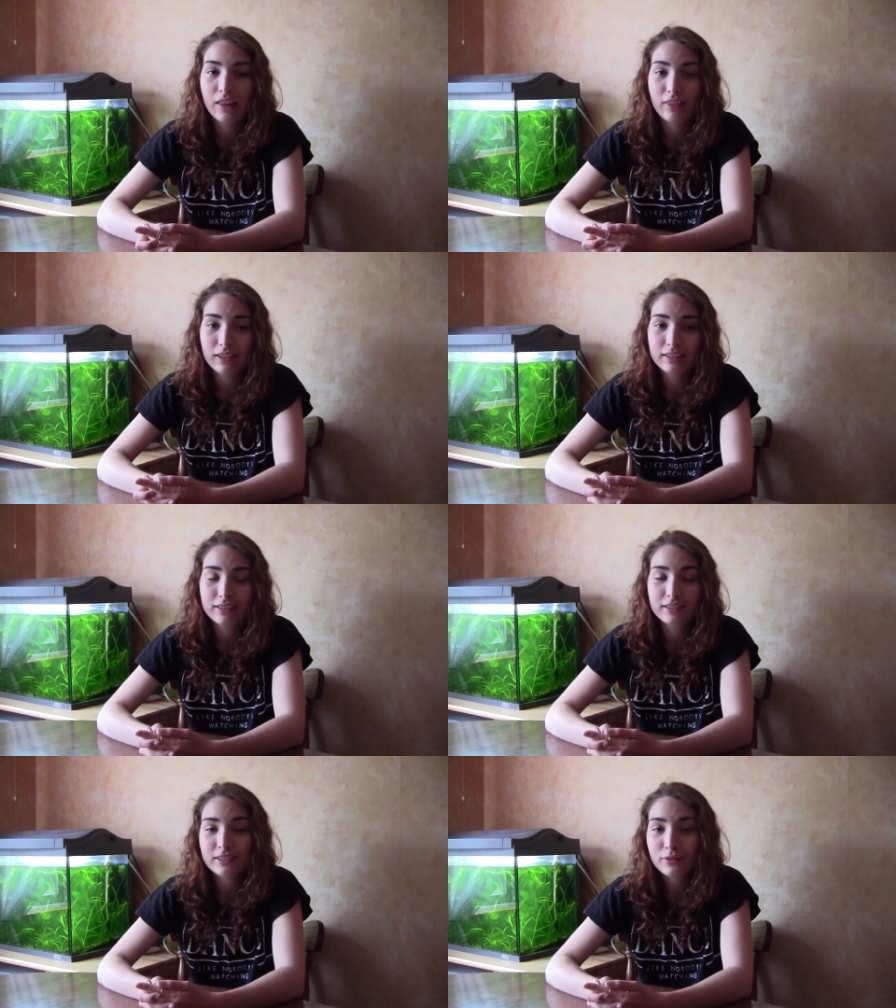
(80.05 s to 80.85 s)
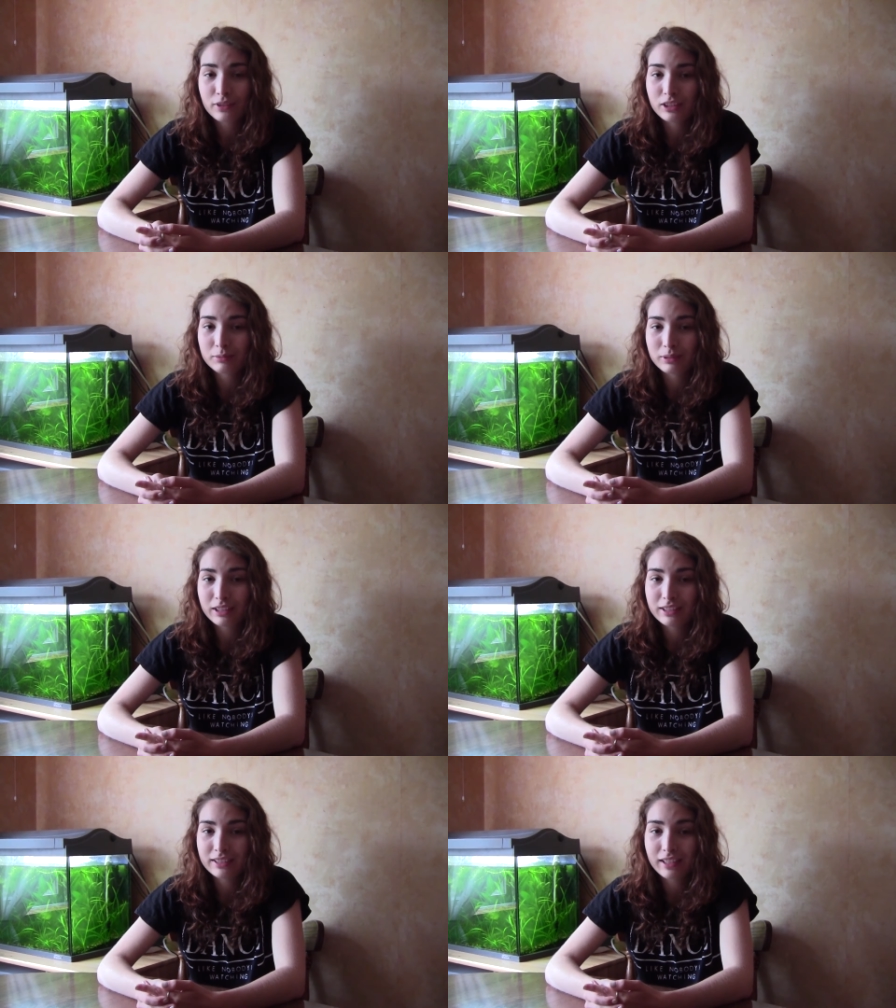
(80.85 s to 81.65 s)
this is the first
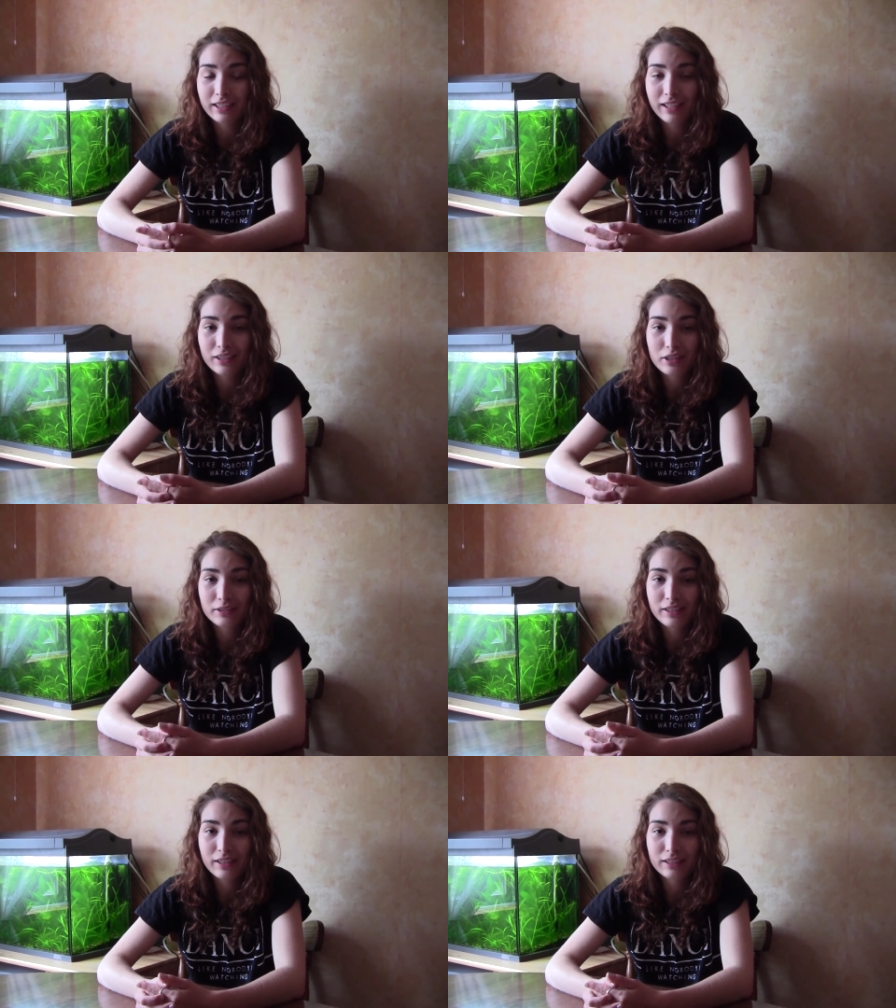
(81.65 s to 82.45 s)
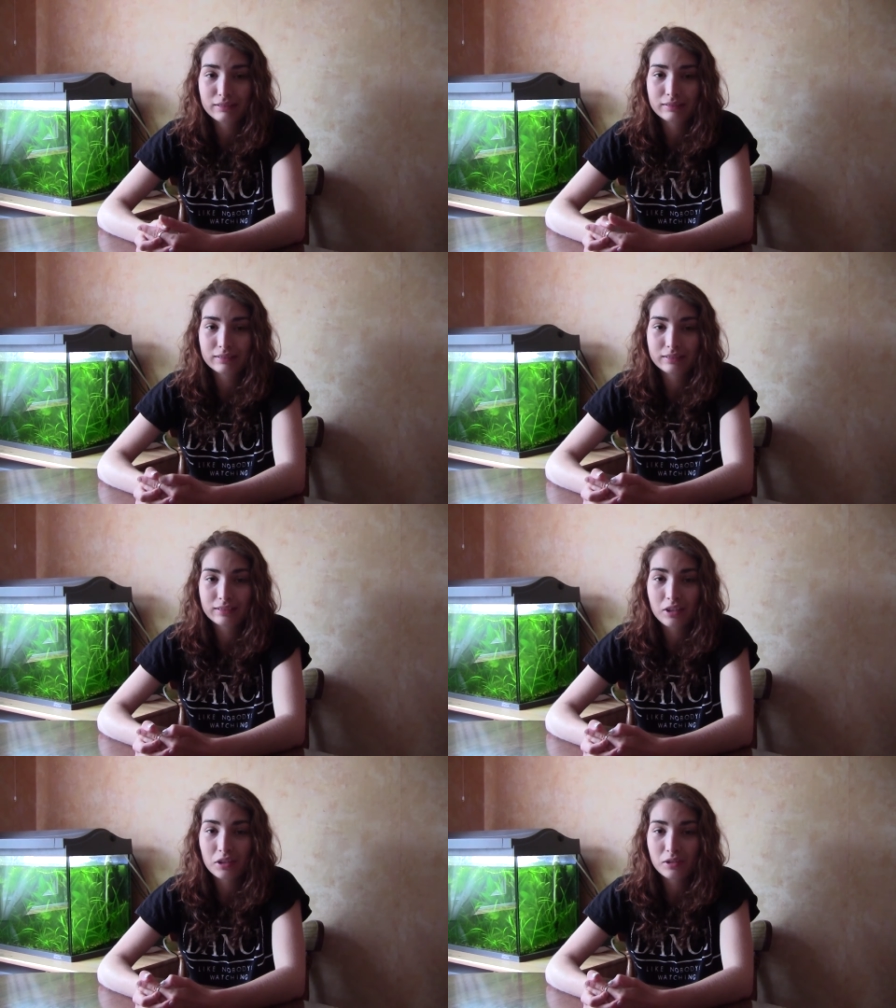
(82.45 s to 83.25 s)
place I can actually
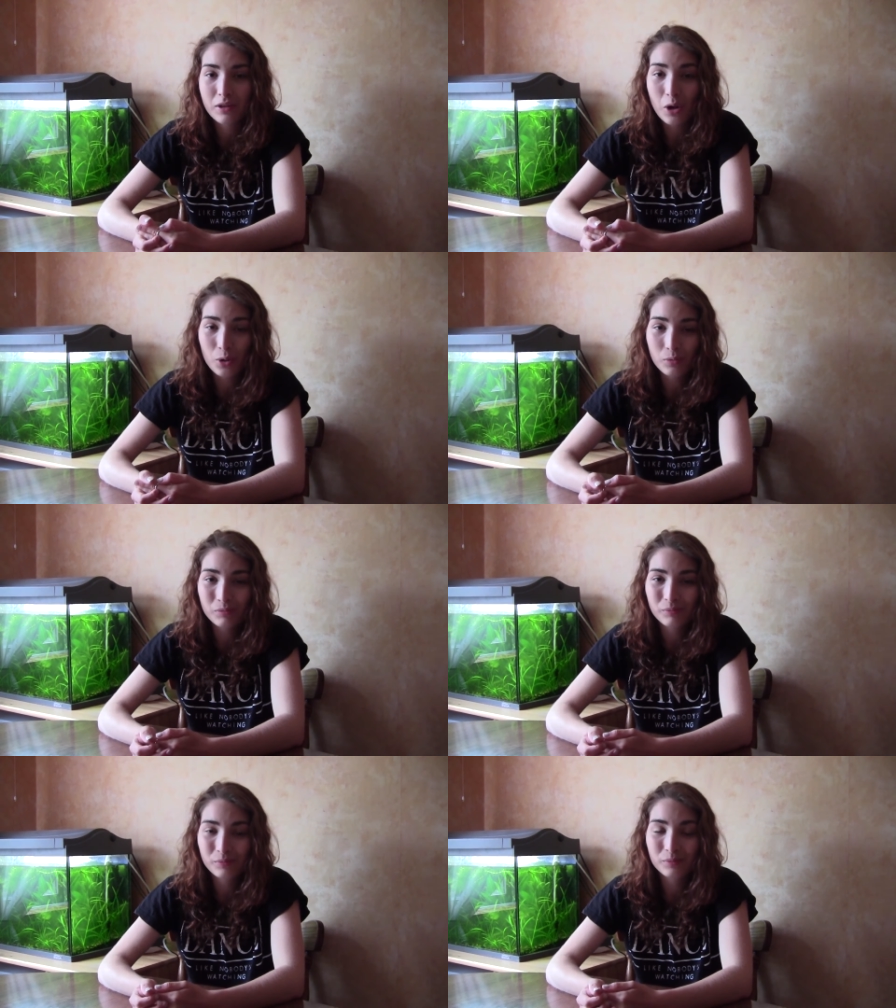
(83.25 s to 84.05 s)
call home.